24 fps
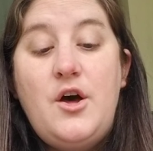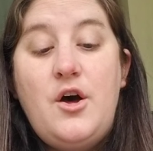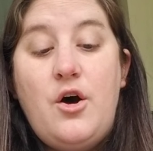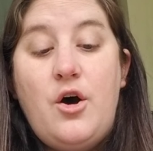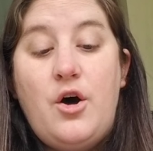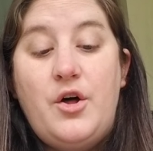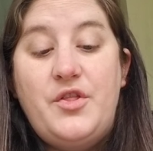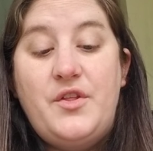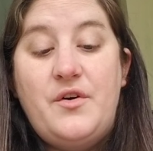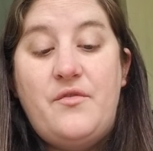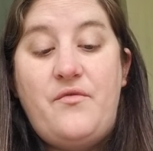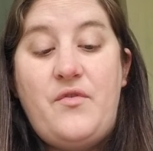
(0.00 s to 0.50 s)

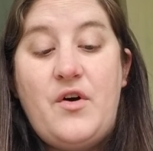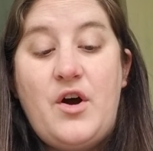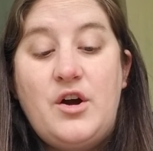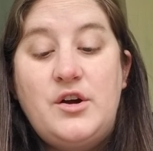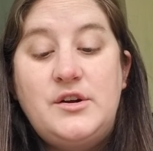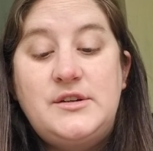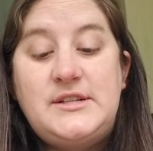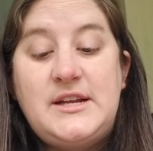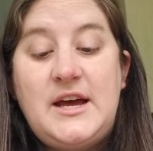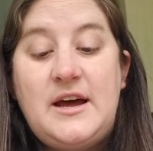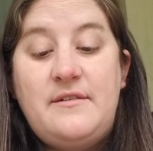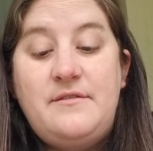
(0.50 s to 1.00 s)
On the far
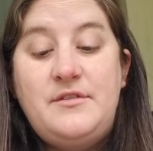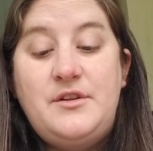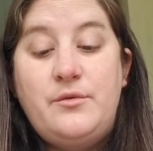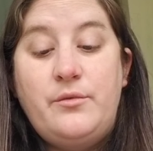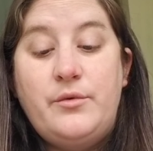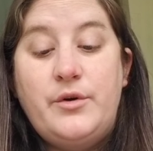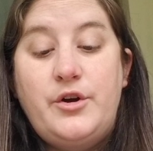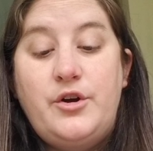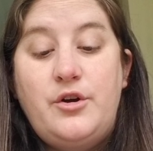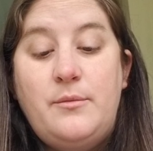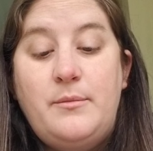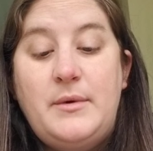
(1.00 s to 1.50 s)
side of the
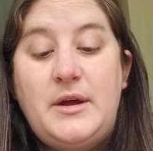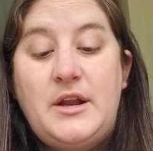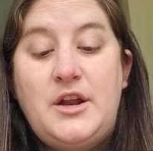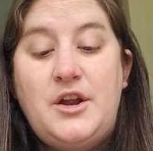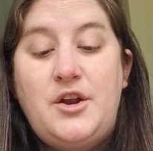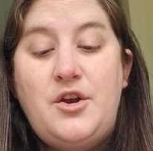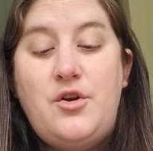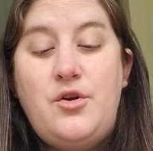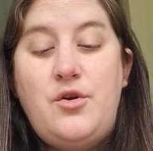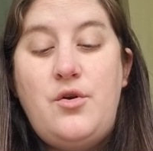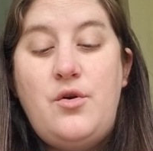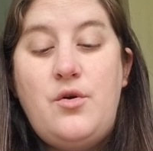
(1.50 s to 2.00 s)
room, an
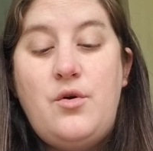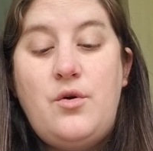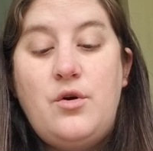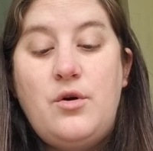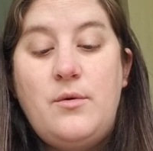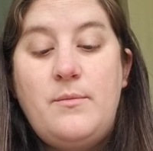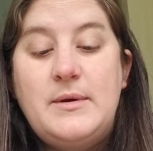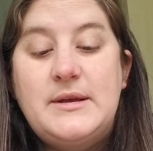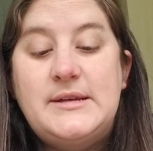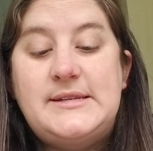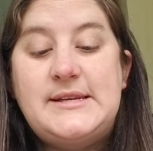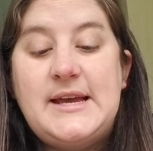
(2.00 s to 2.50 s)

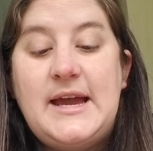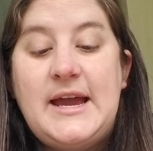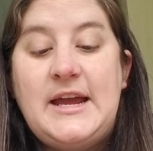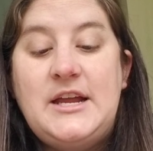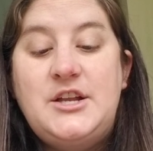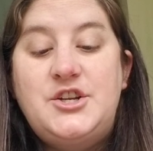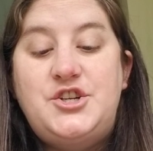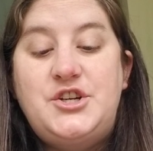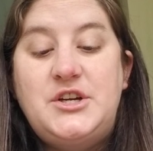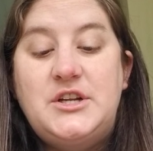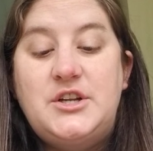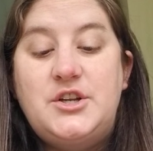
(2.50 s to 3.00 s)
enormous
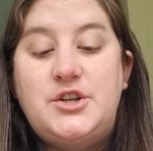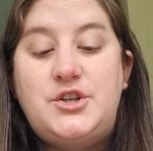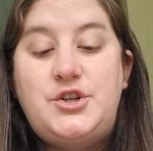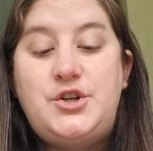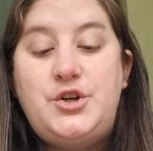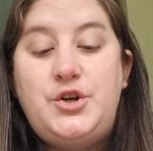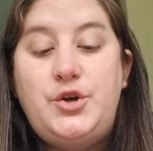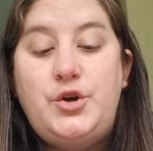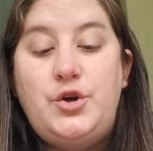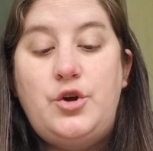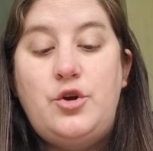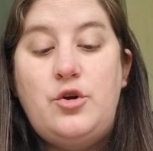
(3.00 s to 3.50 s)
ancient
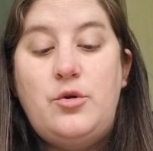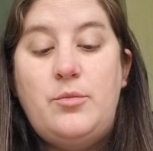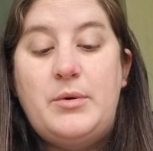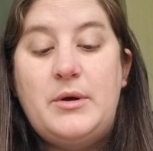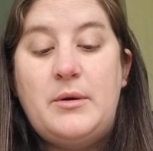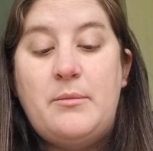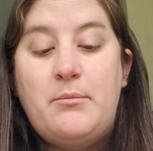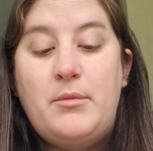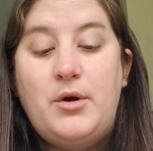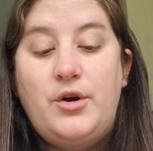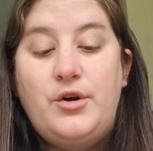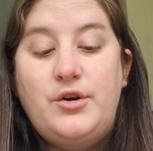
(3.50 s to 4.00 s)
tube
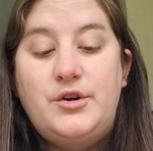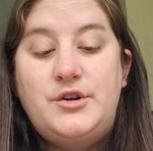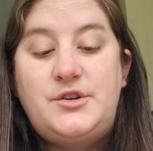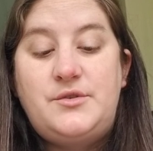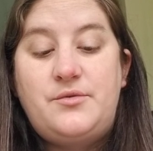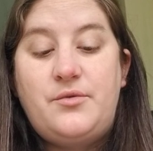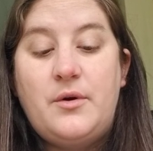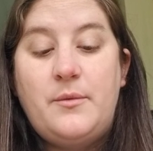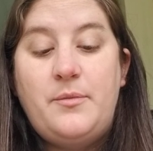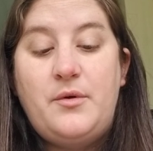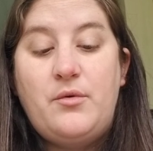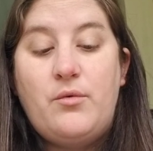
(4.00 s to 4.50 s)
emerged
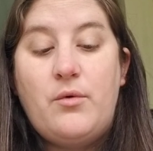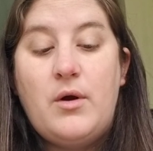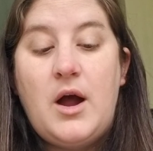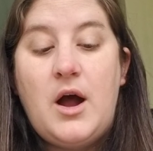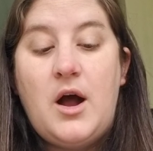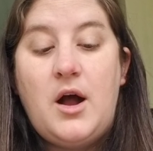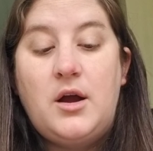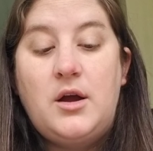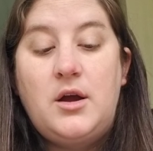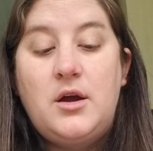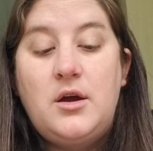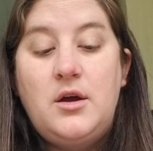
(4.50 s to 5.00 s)
from the
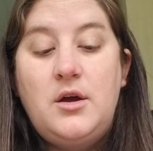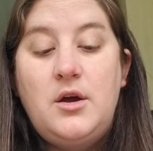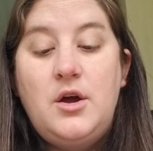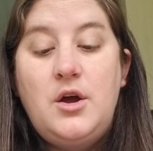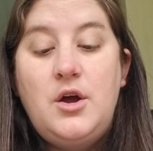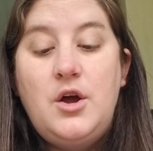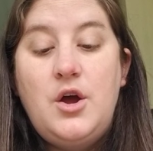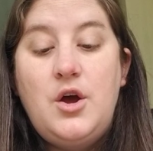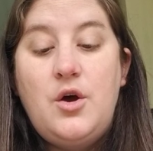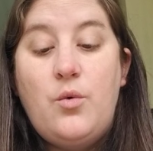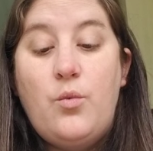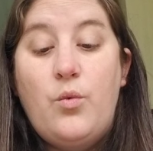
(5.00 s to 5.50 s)
rock,
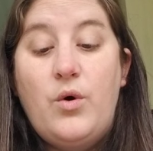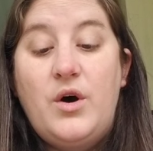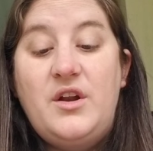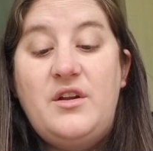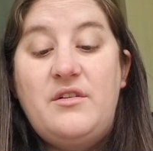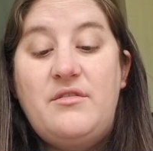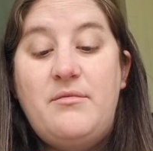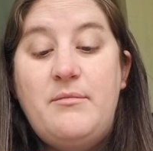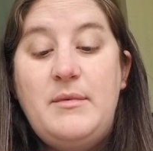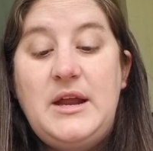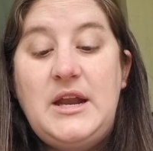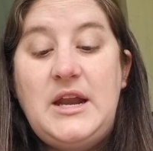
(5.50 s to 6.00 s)
one
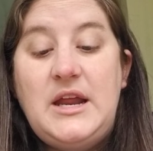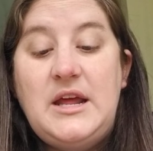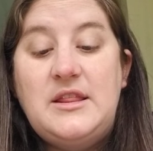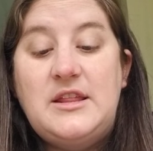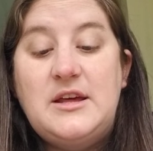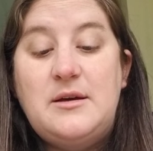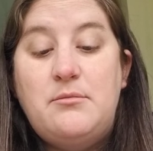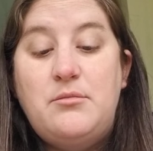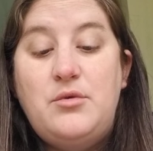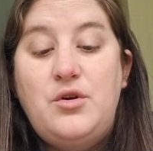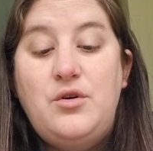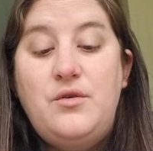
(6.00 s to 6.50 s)
of many
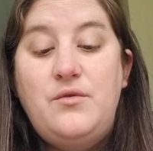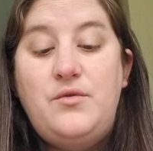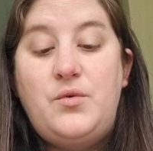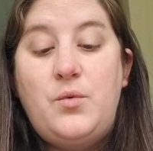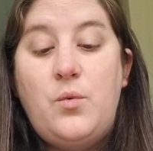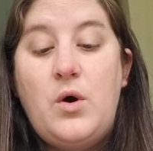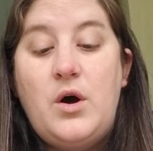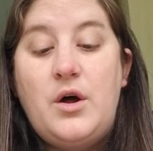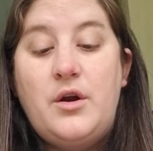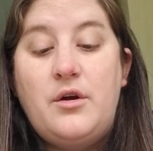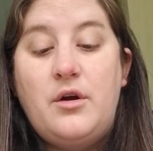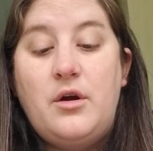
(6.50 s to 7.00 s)
that moved
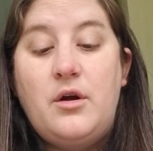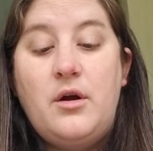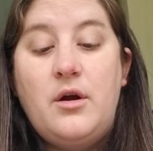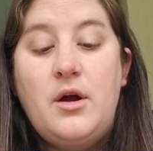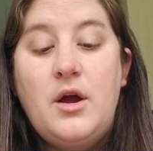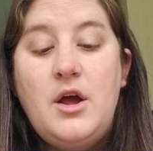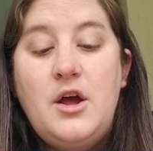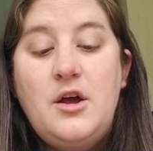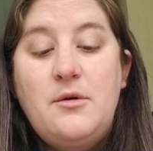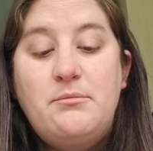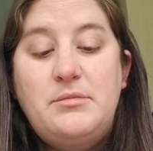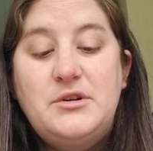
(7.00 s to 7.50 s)
water
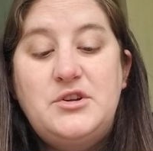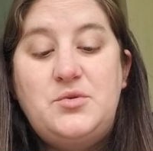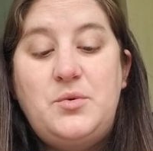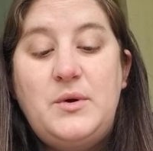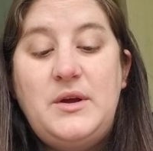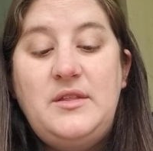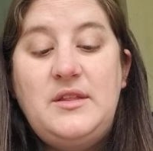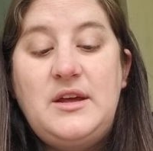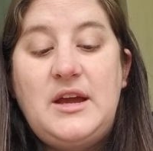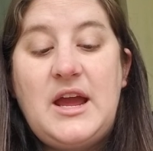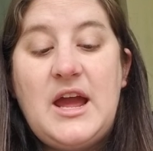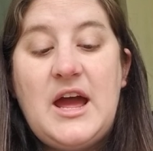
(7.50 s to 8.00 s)

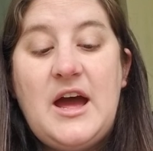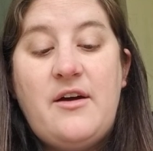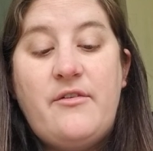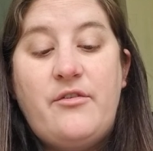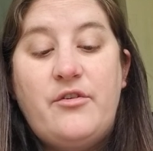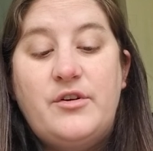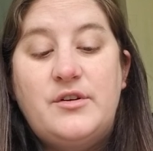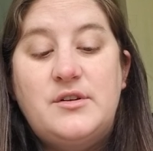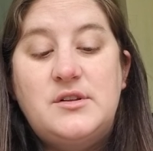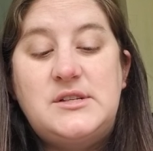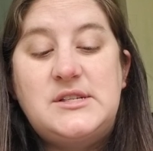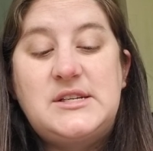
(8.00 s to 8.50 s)
between the
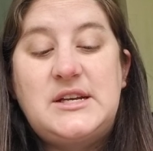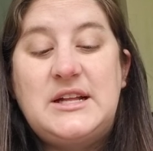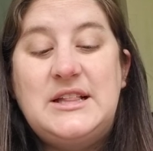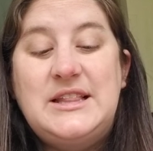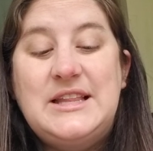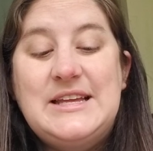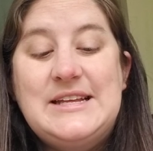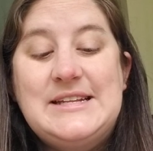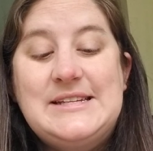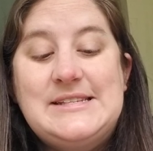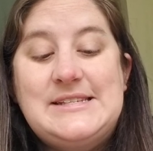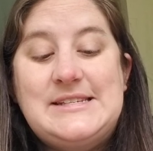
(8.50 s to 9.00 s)
caverns,
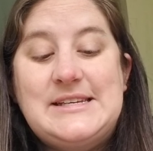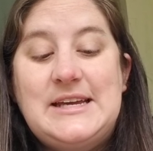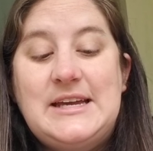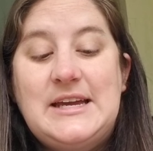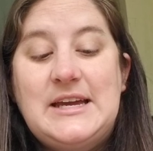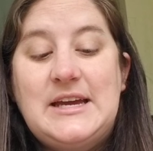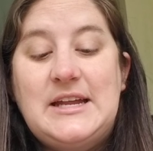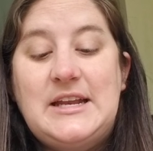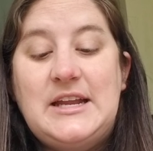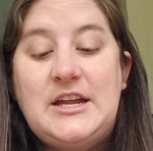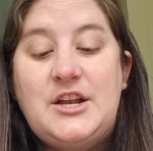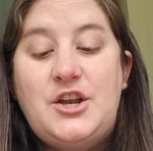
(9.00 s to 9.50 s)
cleansing
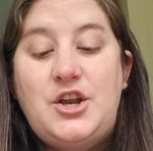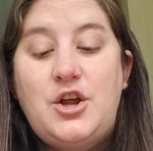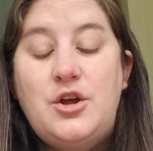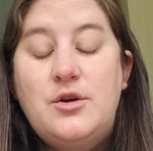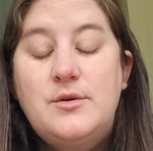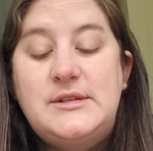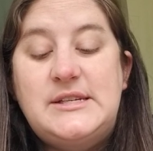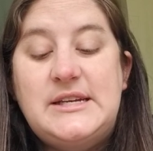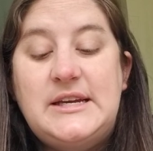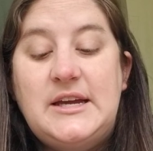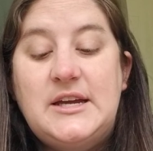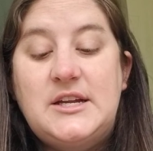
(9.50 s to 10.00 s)
it and
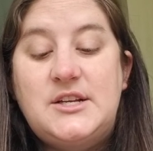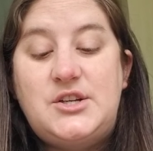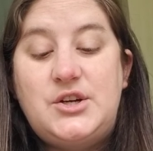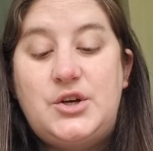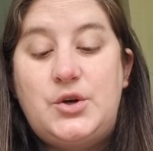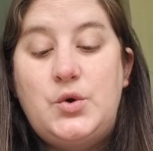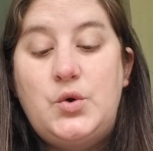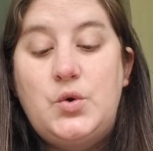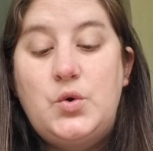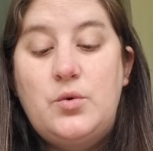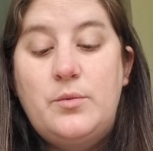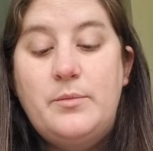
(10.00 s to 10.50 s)
using it to
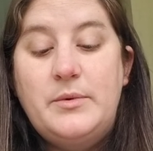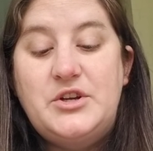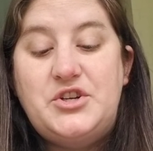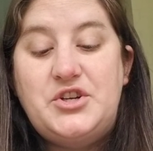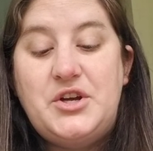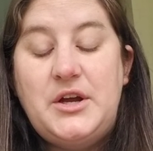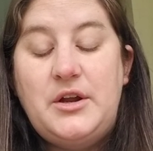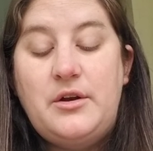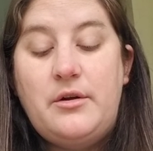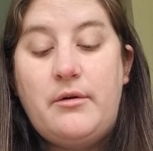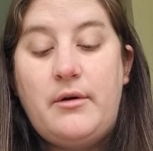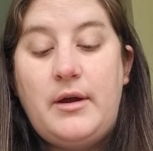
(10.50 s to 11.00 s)
cool
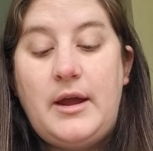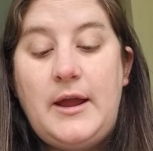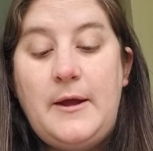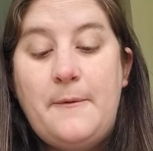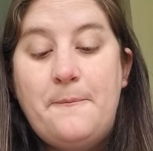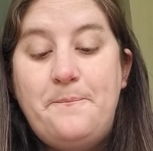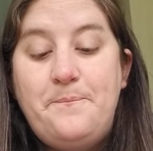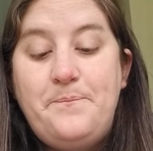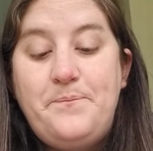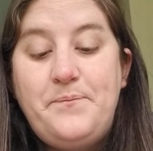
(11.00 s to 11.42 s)
machinery.